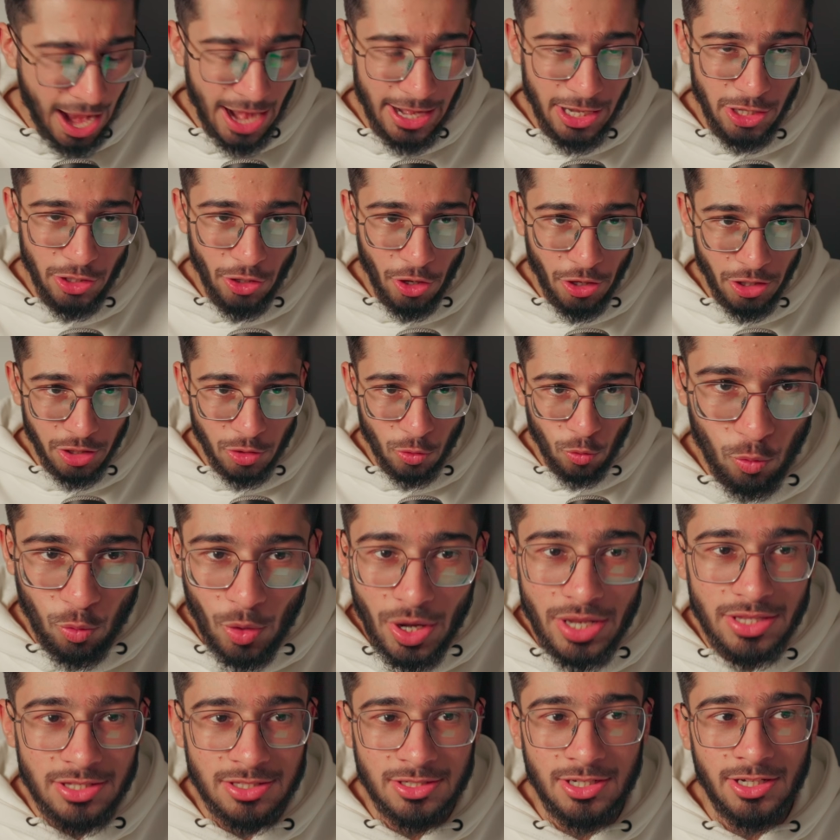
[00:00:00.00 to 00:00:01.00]
and not
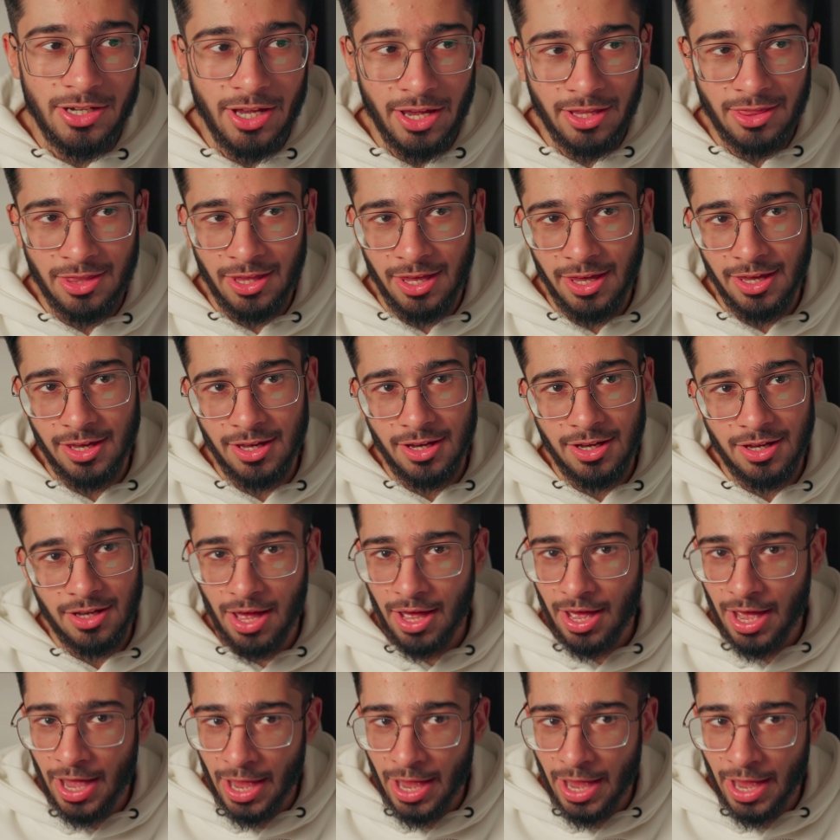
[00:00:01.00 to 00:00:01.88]
once did I think,